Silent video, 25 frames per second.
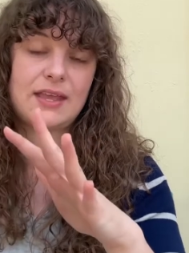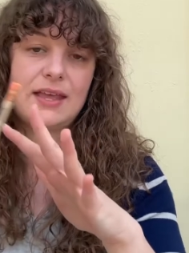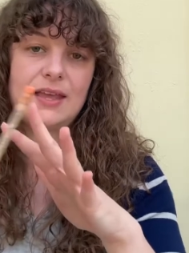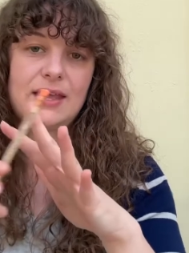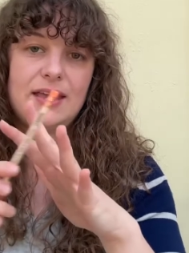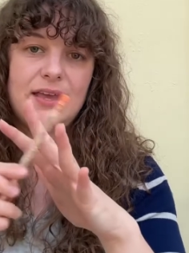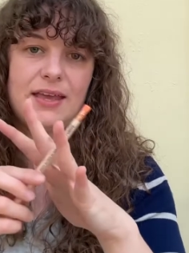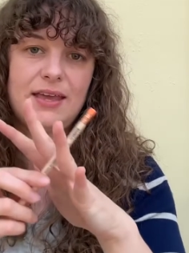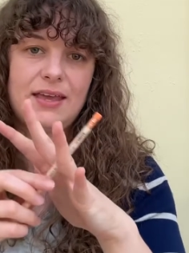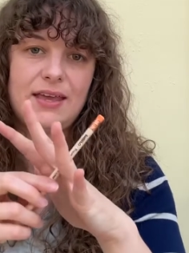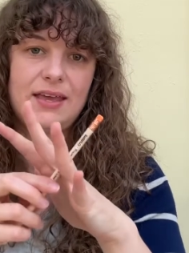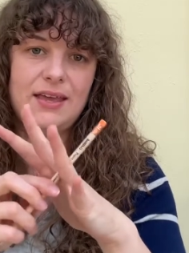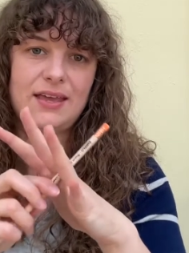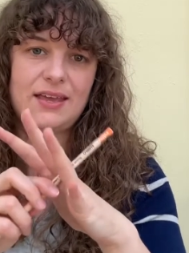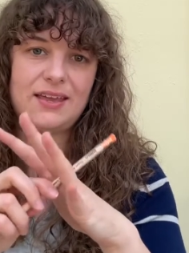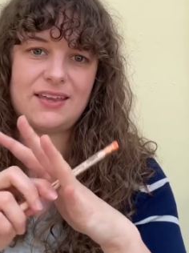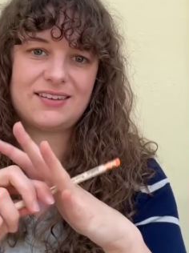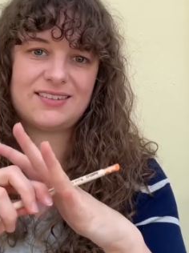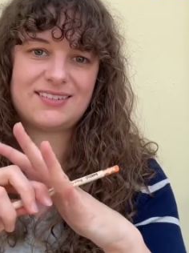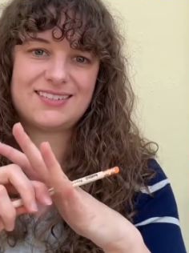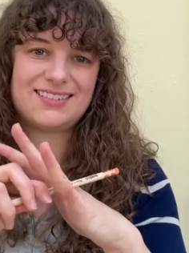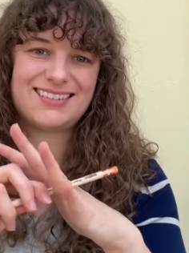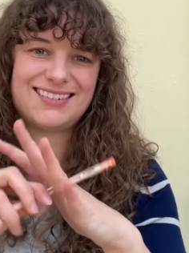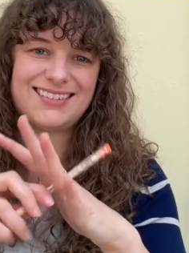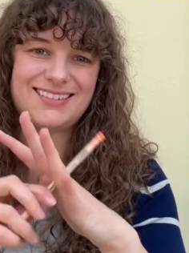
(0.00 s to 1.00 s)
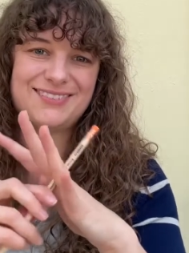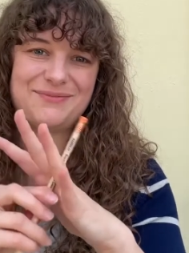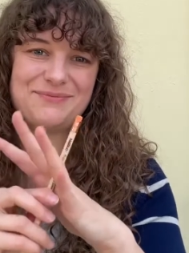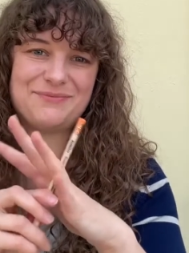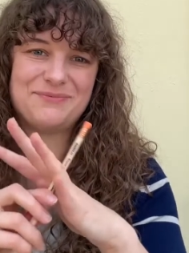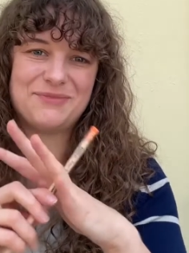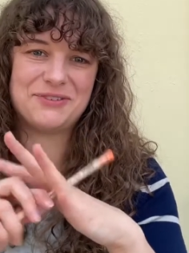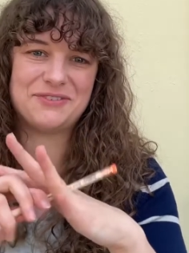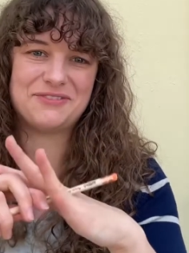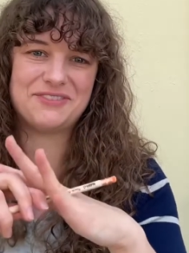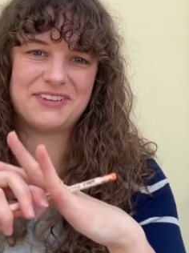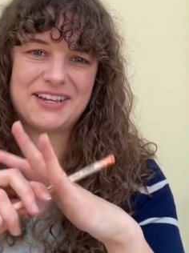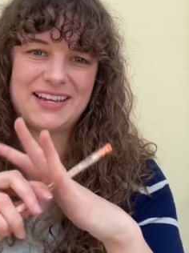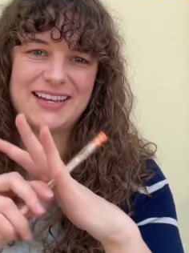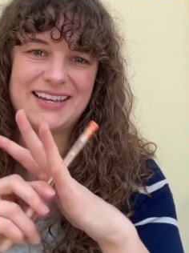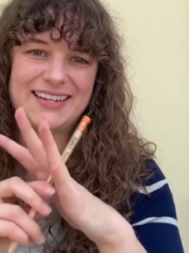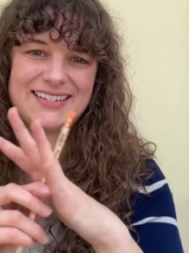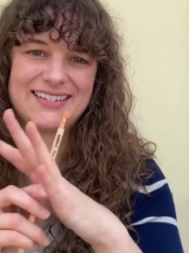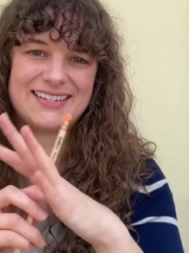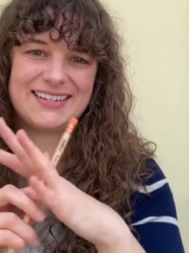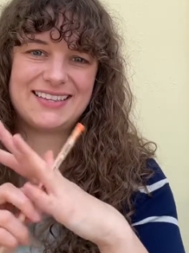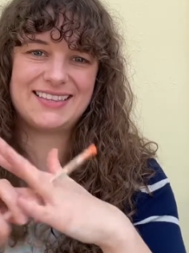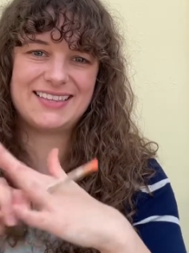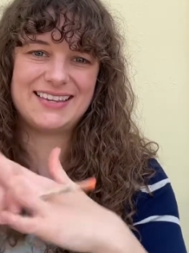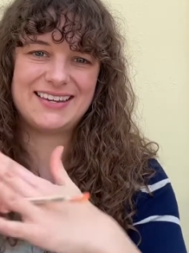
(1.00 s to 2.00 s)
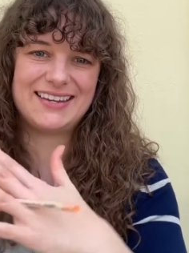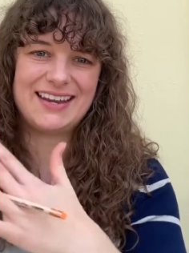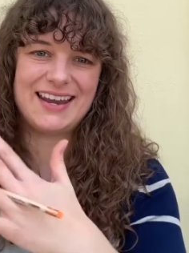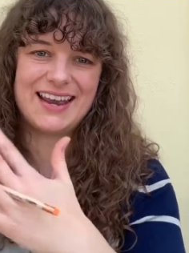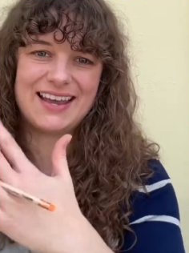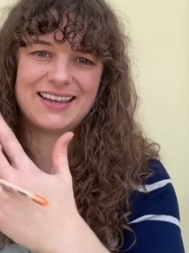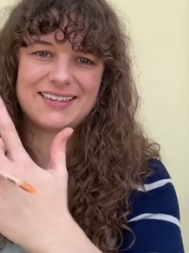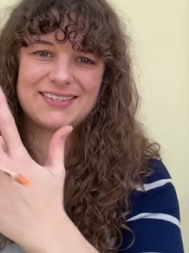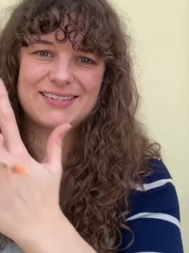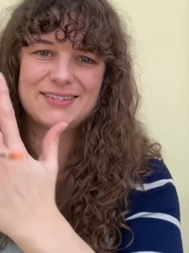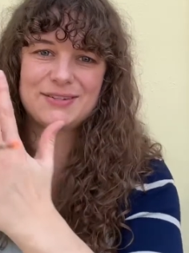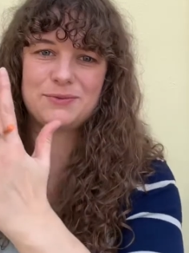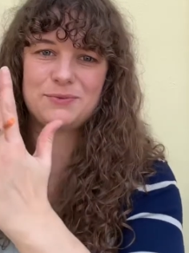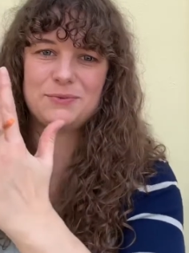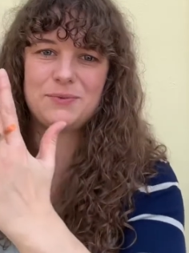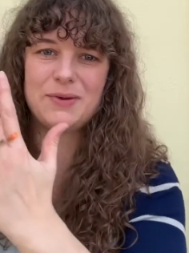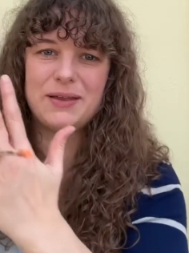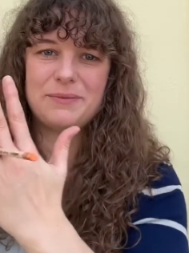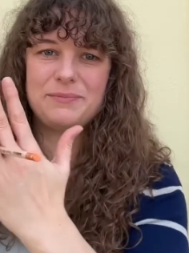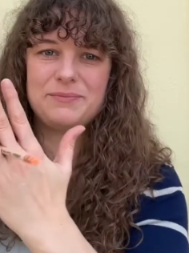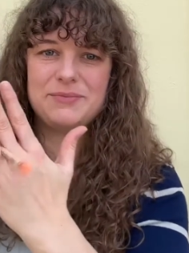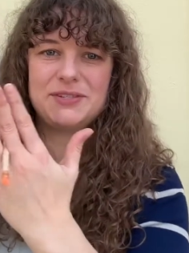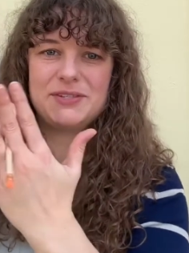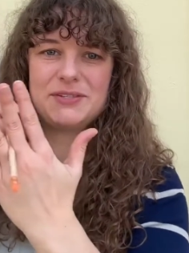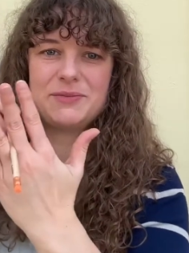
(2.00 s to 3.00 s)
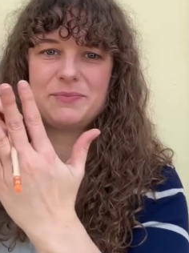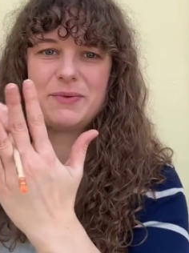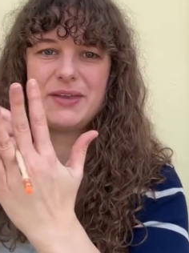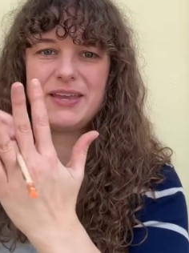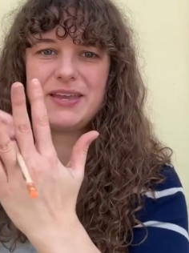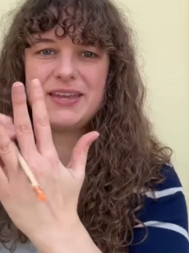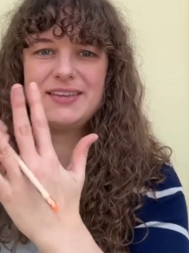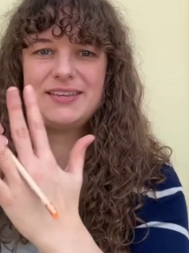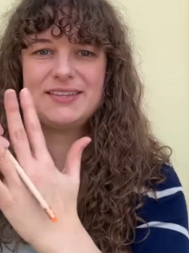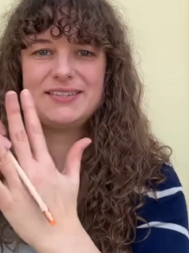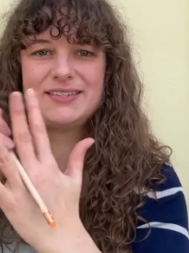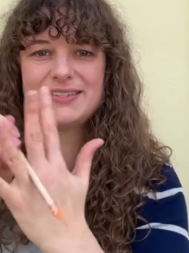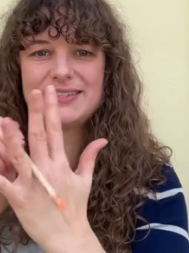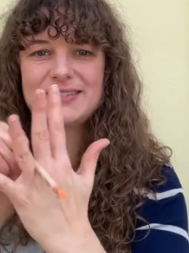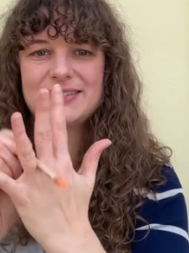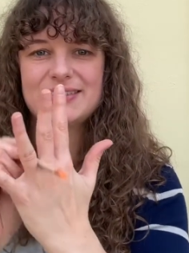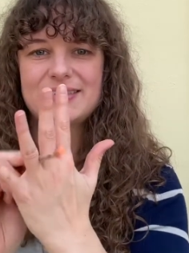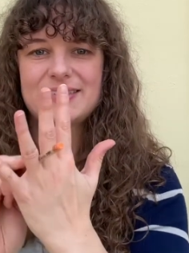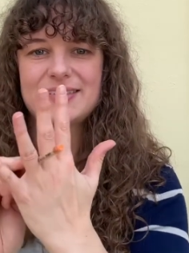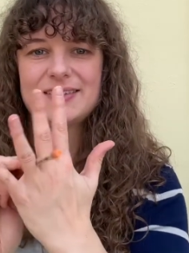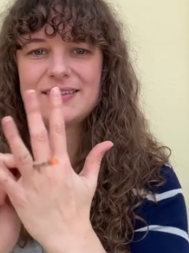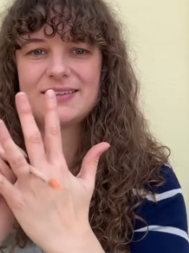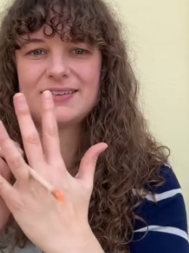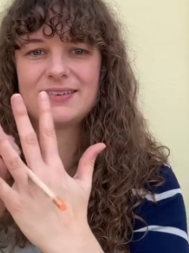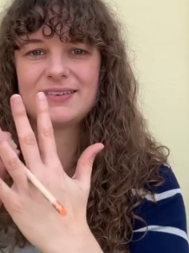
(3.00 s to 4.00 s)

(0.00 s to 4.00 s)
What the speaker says: And moving on to the next web space.